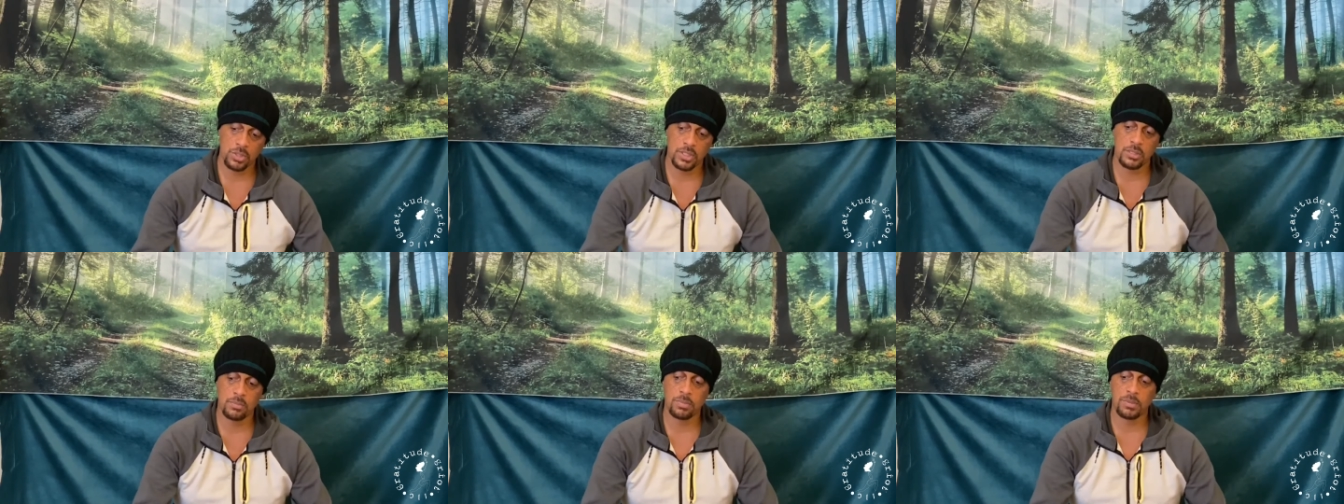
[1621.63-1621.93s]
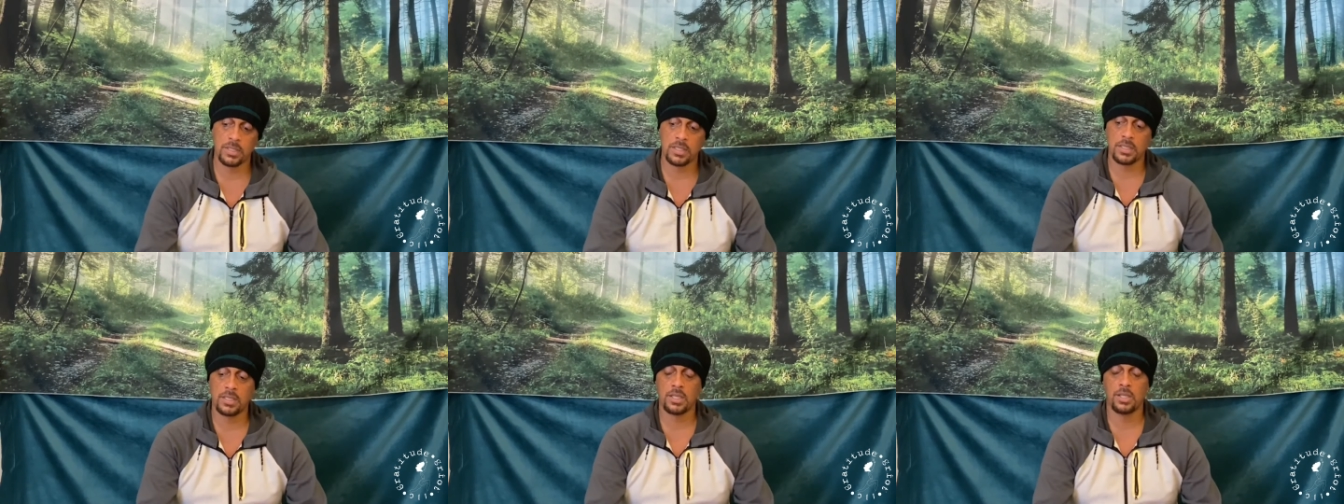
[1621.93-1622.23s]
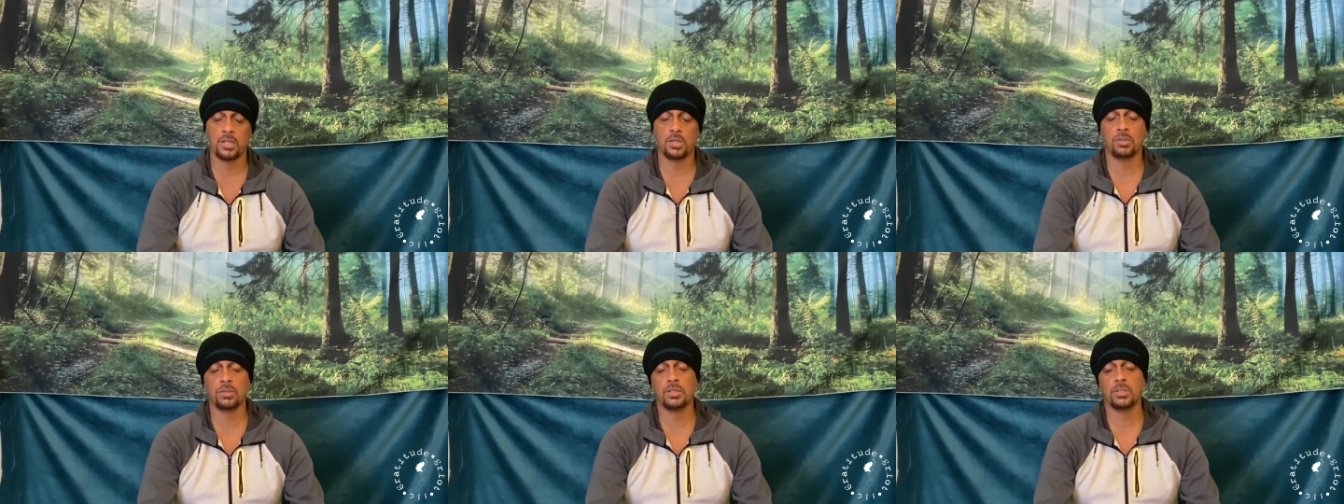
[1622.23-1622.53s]
deep
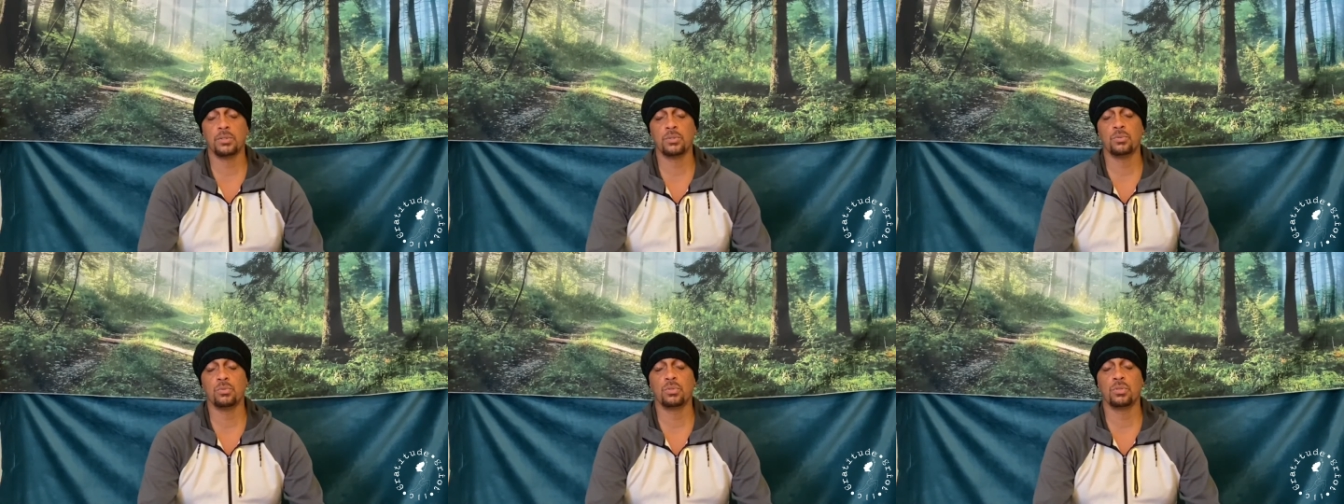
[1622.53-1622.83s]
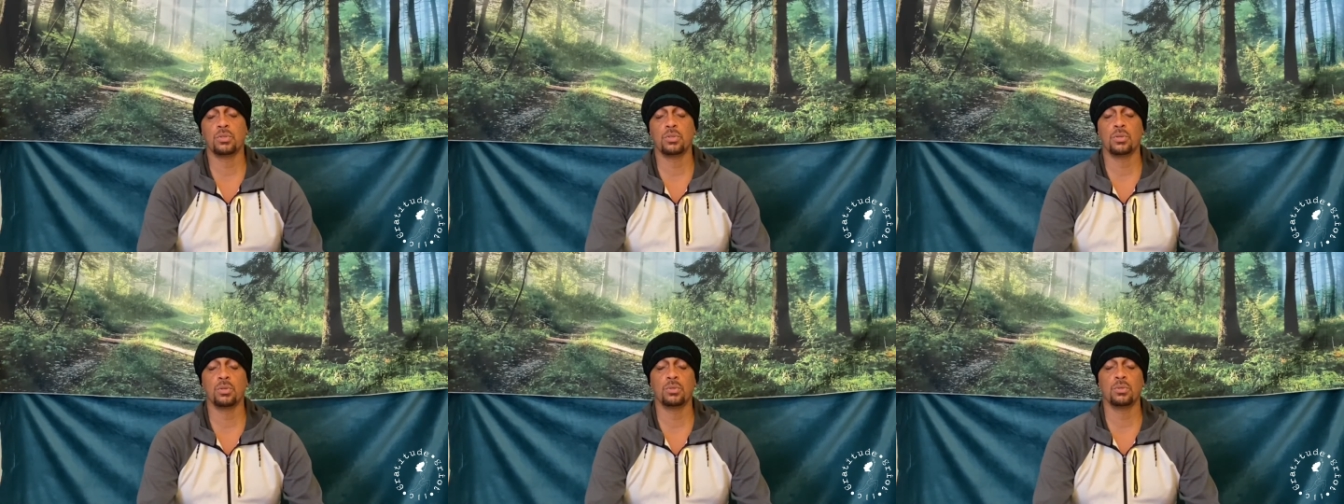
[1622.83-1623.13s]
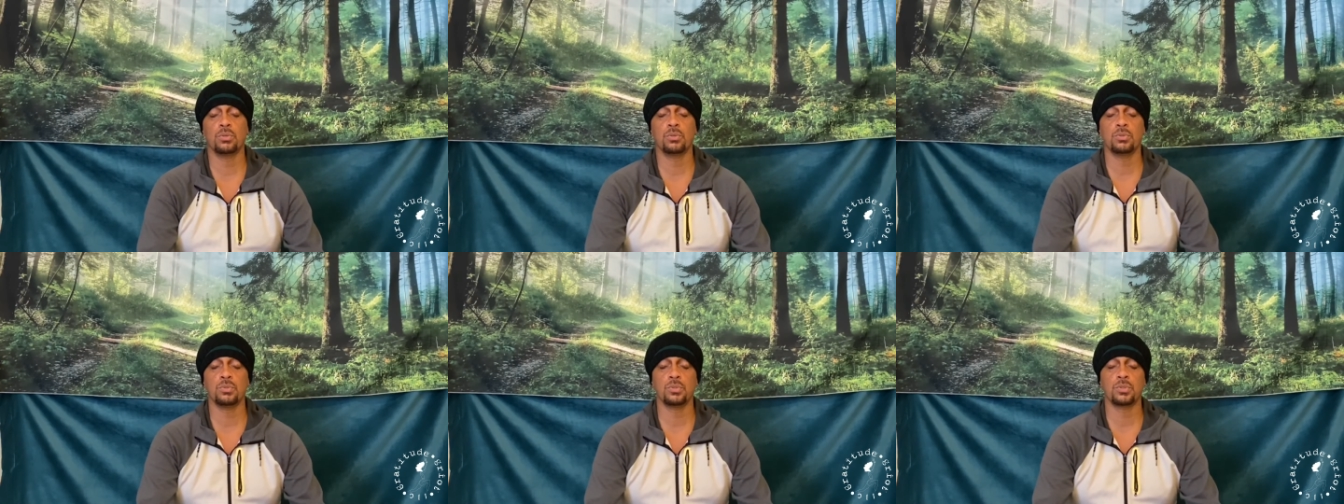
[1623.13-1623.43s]
inhale in through the
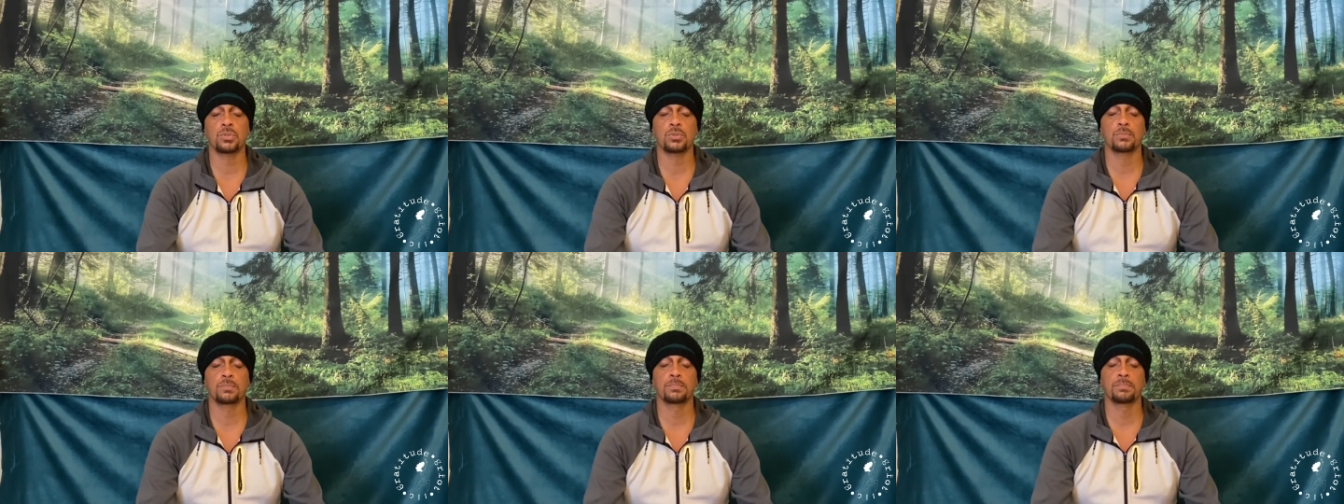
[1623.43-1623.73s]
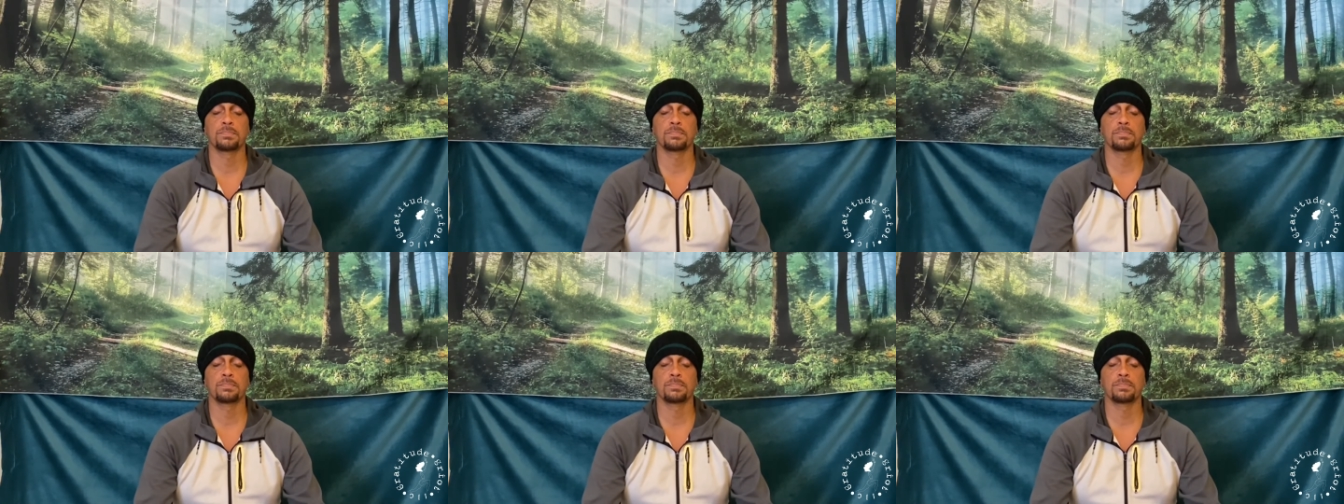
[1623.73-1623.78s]
nose